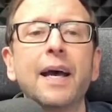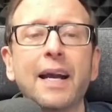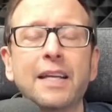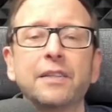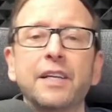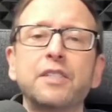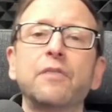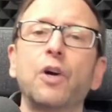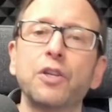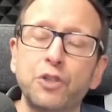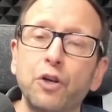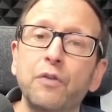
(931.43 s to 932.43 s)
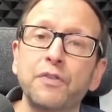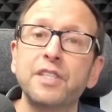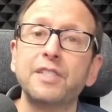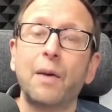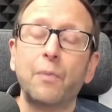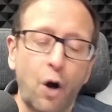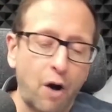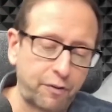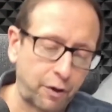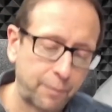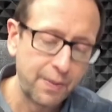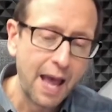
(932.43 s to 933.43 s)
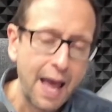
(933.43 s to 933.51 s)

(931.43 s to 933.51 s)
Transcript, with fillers: It has a list of all the services that we offer.